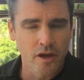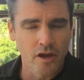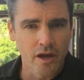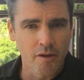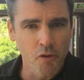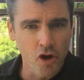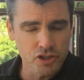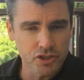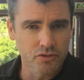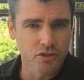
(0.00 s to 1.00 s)

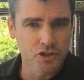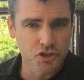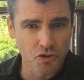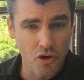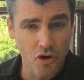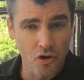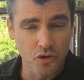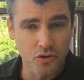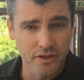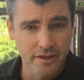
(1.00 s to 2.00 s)
emotional
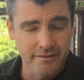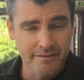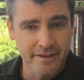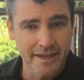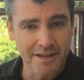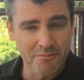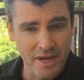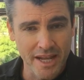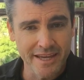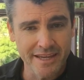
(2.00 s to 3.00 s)
control, in
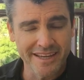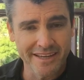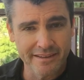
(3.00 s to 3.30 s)
many